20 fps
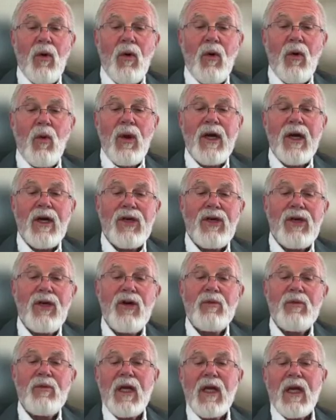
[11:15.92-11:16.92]
we
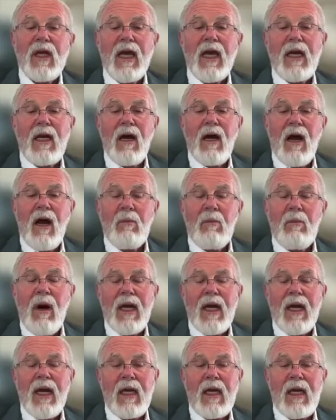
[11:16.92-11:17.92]
accumulate our
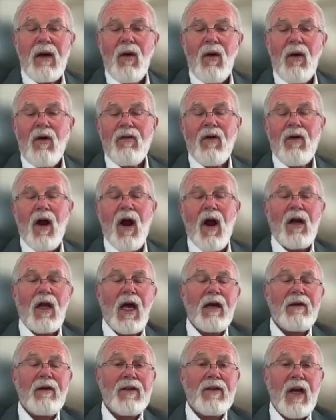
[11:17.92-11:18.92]
money over our
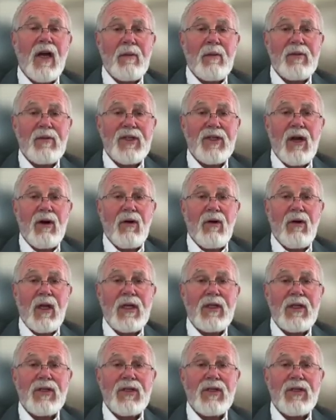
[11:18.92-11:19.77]
lifetime generally,